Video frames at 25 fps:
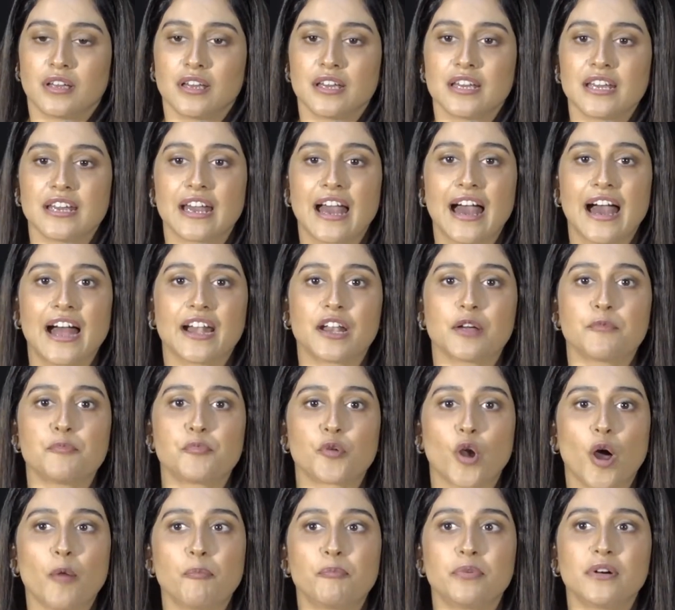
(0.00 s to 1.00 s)
he had a
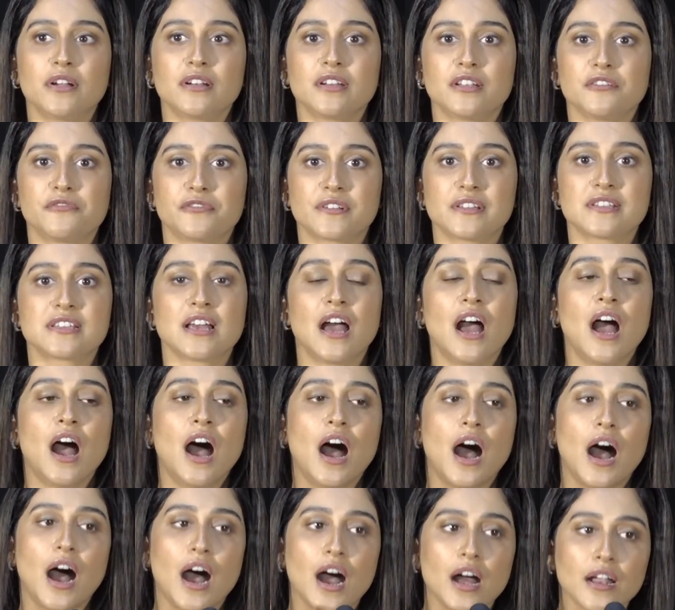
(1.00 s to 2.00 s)
proper difference.
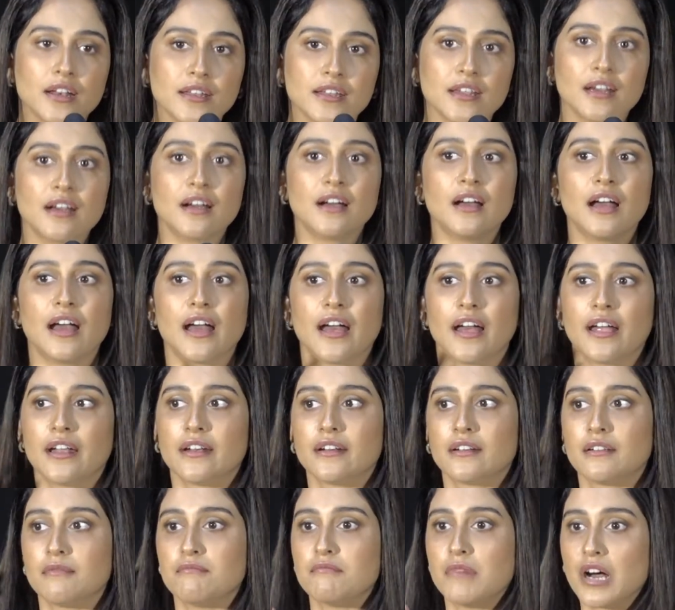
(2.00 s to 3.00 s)
Anya
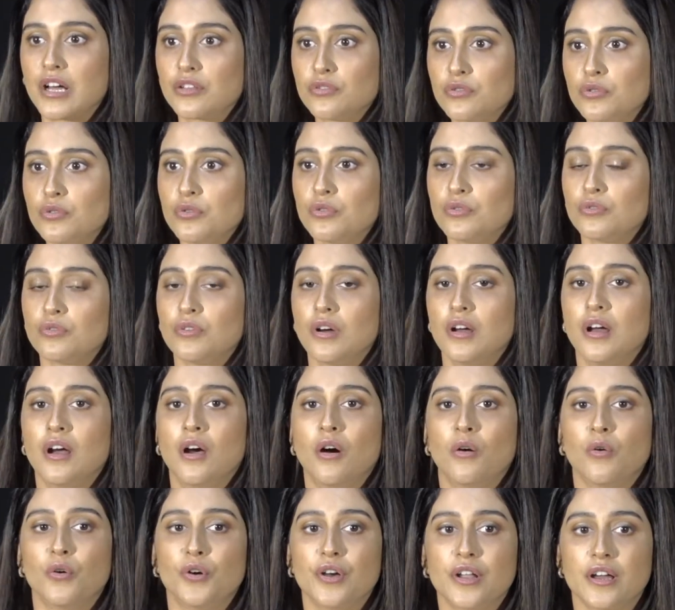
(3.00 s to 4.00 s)
and Madhu
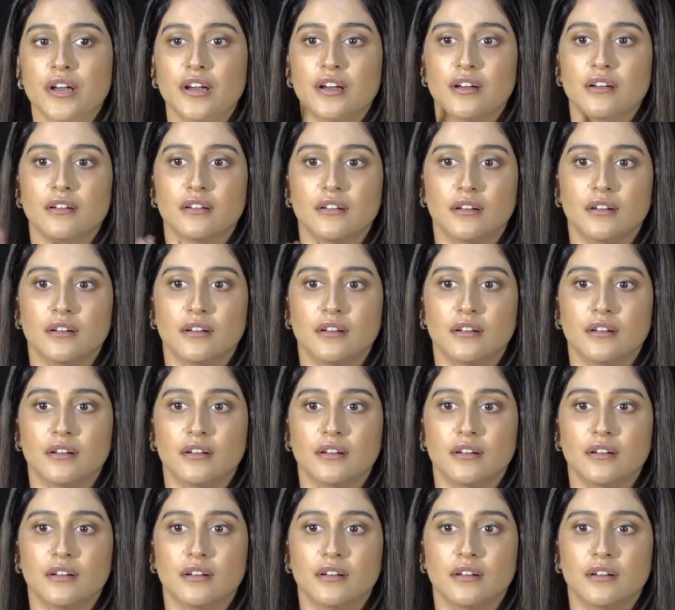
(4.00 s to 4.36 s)
oda